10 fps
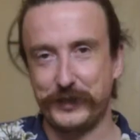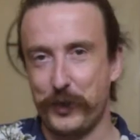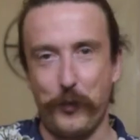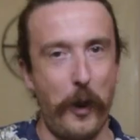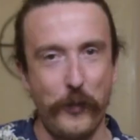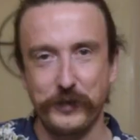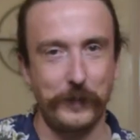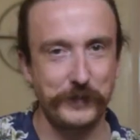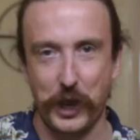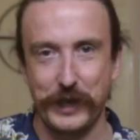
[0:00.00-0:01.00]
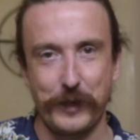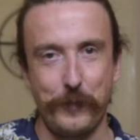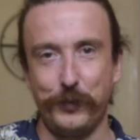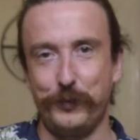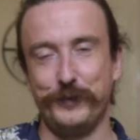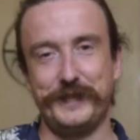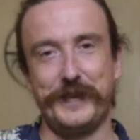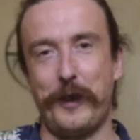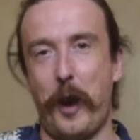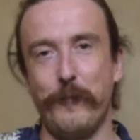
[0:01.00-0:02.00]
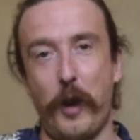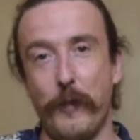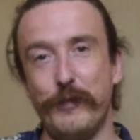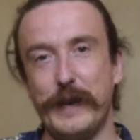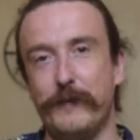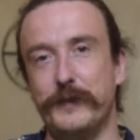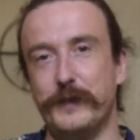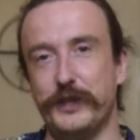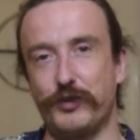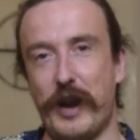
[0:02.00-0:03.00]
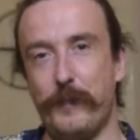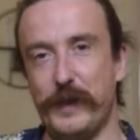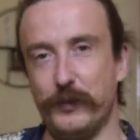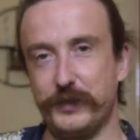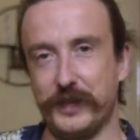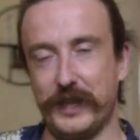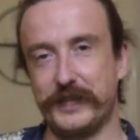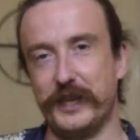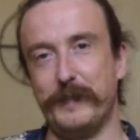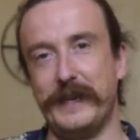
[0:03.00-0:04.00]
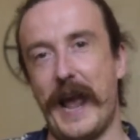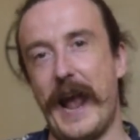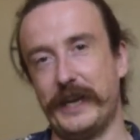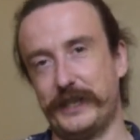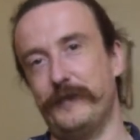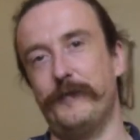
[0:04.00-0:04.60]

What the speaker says: cool, I'm totally on board, so I'm really up for doing a Strat build, so that's going to be excellent